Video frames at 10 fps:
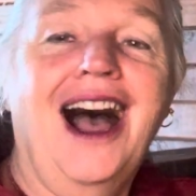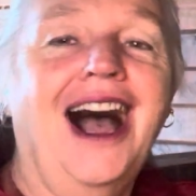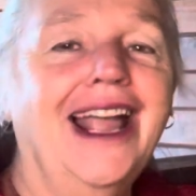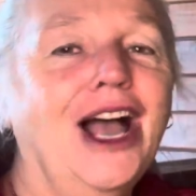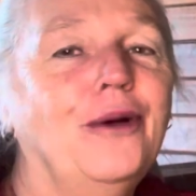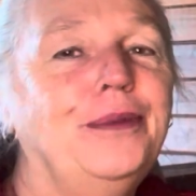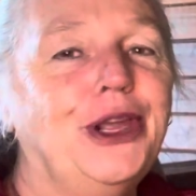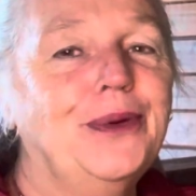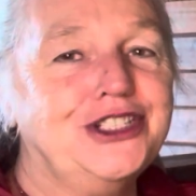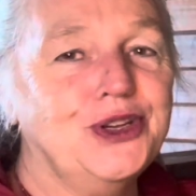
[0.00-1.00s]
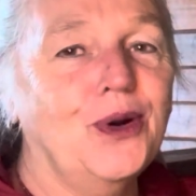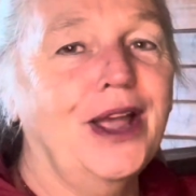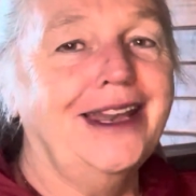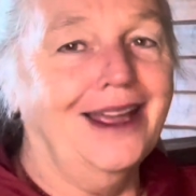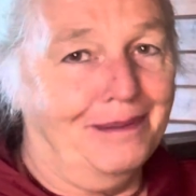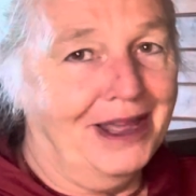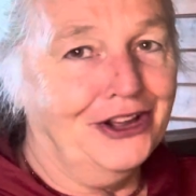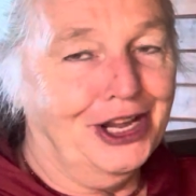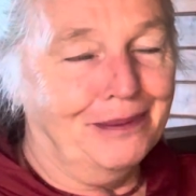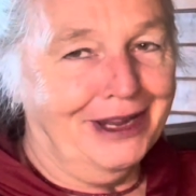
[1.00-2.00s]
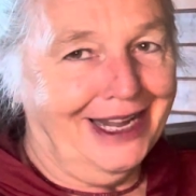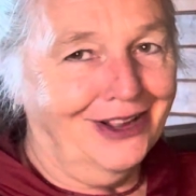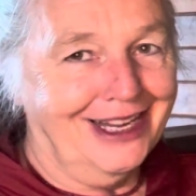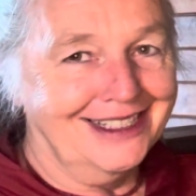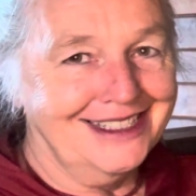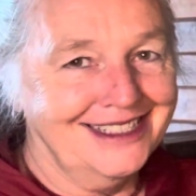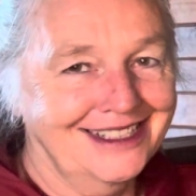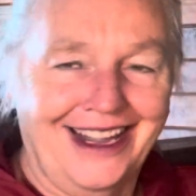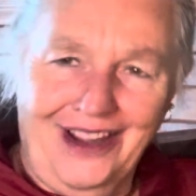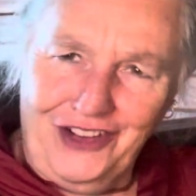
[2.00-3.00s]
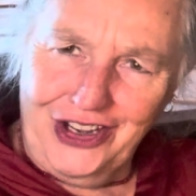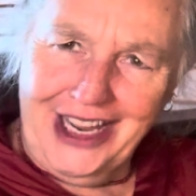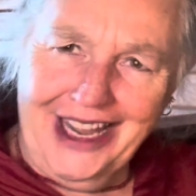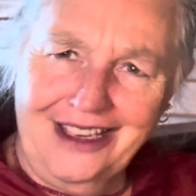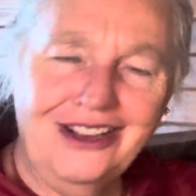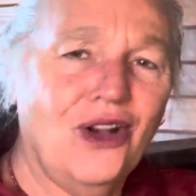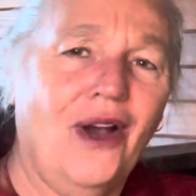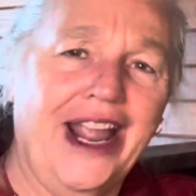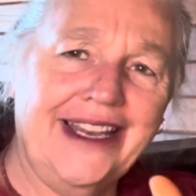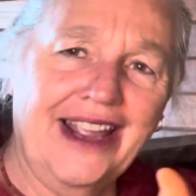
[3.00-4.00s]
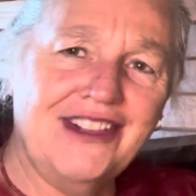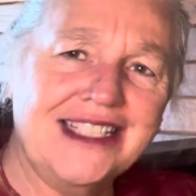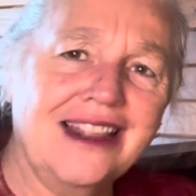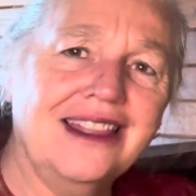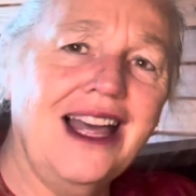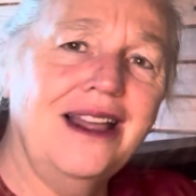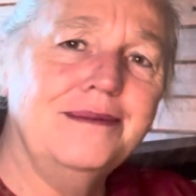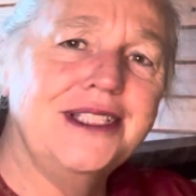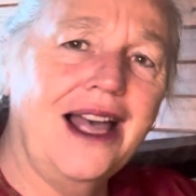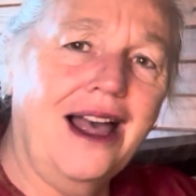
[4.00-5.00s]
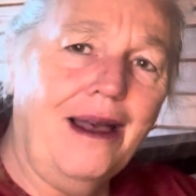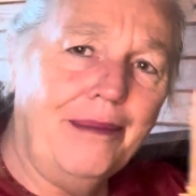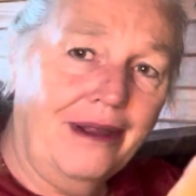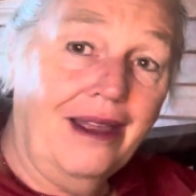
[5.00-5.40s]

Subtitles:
I hope you enjoyed Amelia Bedelia's. If you did, go ahead and give us a thumbs up.